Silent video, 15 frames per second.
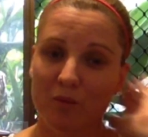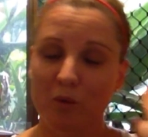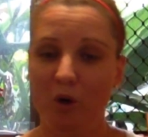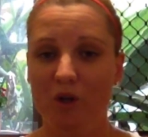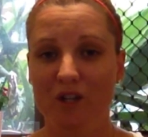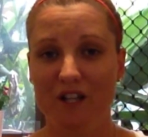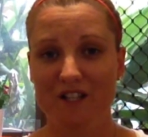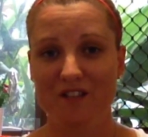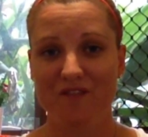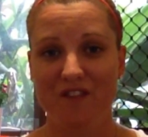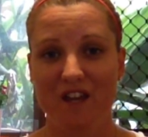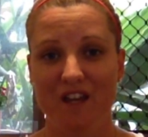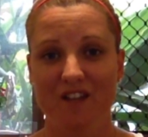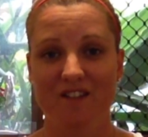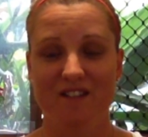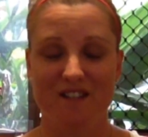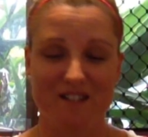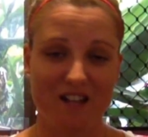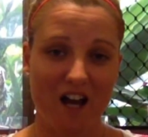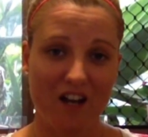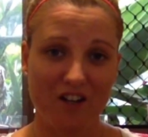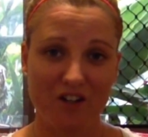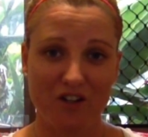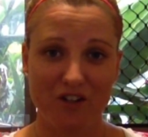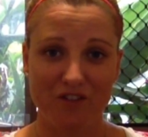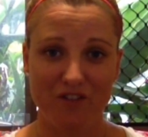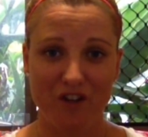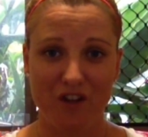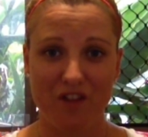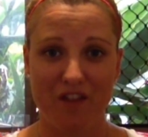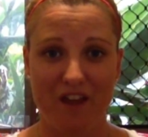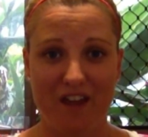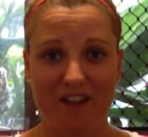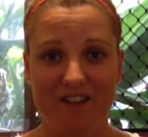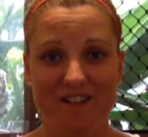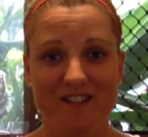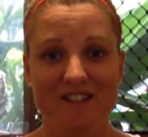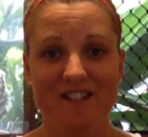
bought lots of things, decided on a few things.